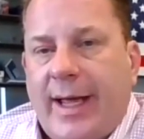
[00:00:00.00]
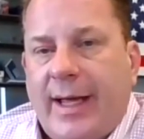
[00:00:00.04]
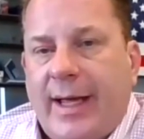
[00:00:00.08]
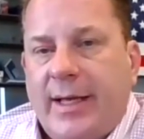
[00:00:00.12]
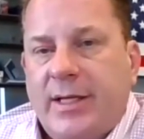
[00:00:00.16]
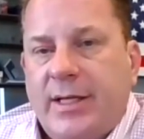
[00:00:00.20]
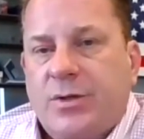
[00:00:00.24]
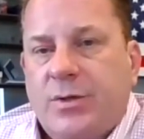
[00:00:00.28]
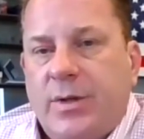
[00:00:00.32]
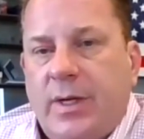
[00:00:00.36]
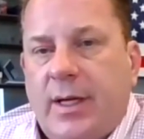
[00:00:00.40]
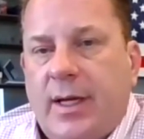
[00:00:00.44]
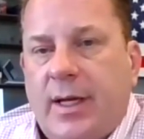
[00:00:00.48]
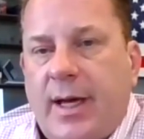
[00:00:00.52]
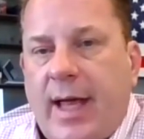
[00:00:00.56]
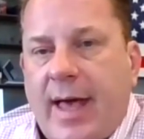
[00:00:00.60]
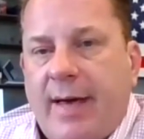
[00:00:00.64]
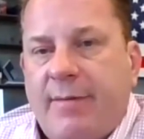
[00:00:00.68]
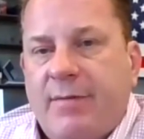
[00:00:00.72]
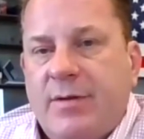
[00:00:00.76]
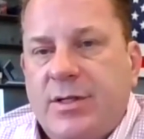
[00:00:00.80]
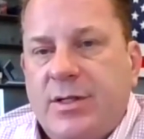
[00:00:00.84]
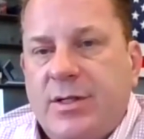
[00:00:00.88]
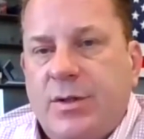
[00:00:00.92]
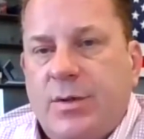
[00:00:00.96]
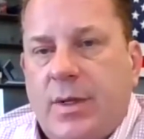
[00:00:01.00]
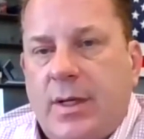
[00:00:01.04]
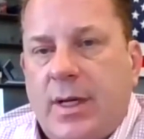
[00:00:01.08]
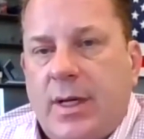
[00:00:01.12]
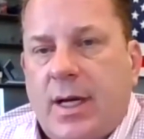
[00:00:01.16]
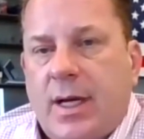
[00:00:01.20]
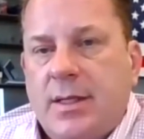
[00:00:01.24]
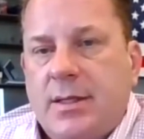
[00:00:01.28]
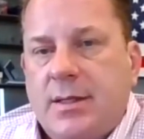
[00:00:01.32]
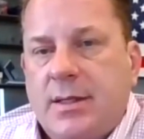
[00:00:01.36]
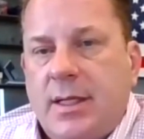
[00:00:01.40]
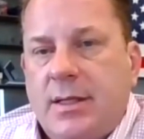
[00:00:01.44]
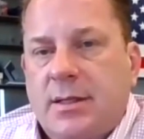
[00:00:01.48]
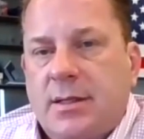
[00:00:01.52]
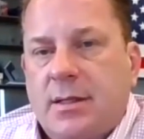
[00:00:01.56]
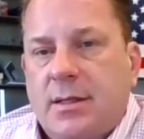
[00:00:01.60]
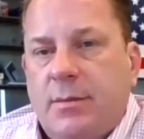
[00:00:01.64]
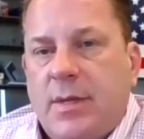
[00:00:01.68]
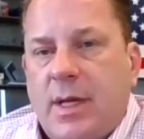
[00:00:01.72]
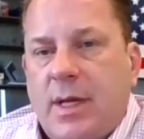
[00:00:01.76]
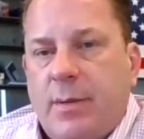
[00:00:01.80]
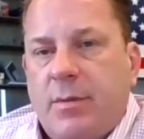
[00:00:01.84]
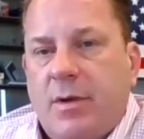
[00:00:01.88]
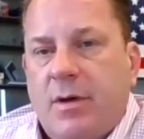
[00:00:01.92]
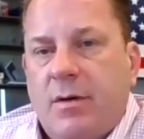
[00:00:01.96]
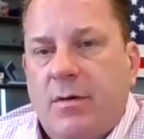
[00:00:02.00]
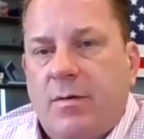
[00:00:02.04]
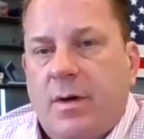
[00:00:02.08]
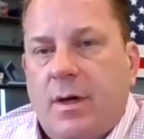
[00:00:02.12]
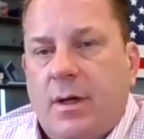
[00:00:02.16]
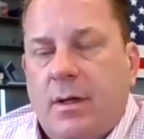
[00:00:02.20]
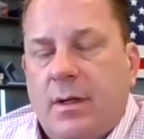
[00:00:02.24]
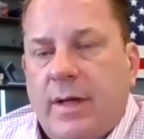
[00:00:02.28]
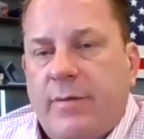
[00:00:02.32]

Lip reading: A Street in Havasu and not see some type of